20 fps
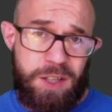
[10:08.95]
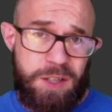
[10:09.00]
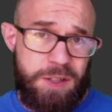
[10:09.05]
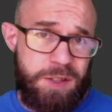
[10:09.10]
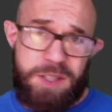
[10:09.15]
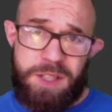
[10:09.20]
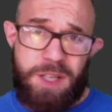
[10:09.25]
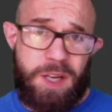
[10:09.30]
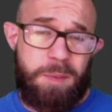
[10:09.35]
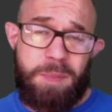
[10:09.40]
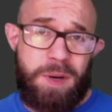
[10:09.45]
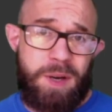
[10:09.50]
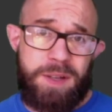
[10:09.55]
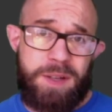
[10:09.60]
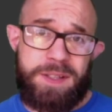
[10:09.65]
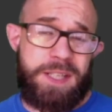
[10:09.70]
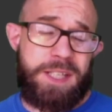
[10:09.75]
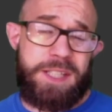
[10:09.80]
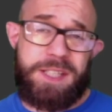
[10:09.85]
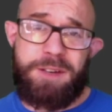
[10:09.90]
It's her
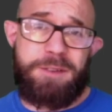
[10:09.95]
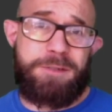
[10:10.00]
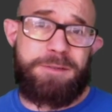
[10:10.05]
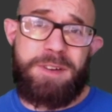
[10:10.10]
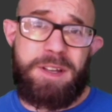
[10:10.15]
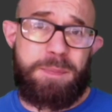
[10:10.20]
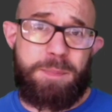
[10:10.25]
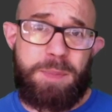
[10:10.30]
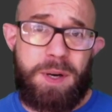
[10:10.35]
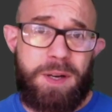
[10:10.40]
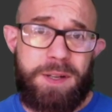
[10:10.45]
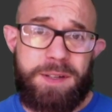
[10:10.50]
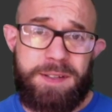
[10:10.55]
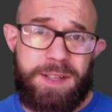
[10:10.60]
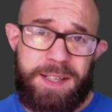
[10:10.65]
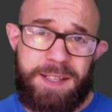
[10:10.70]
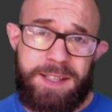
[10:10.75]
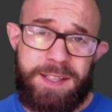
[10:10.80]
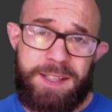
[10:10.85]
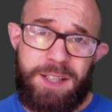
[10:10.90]
birthday. It's her 5th
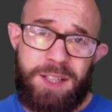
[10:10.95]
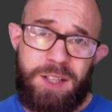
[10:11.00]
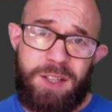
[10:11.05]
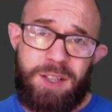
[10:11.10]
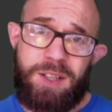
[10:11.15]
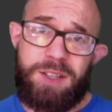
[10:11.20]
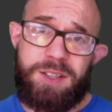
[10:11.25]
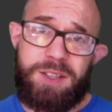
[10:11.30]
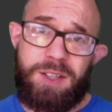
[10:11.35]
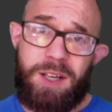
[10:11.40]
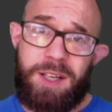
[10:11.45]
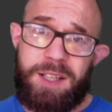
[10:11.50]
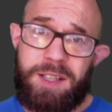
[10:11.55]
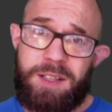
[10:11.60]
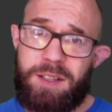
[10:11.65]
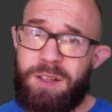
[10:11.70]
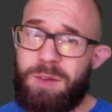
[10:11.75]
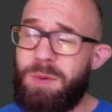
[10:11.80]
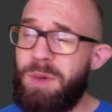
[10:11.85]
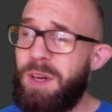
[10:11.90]
birthday. Look,
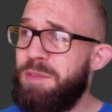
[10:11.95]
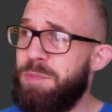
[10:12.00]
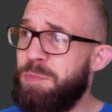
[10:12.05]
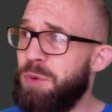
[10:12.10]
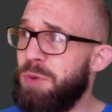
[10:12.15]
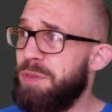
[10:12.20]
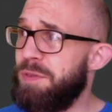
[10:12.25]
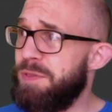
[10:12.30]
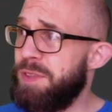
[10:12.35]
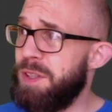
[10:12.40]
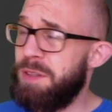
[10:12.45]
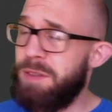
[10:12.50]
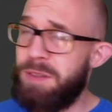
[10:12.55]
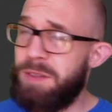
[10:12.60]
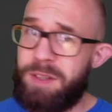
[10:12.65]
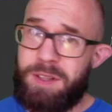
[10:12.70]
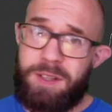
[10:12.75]
darling, look what I've brought for you.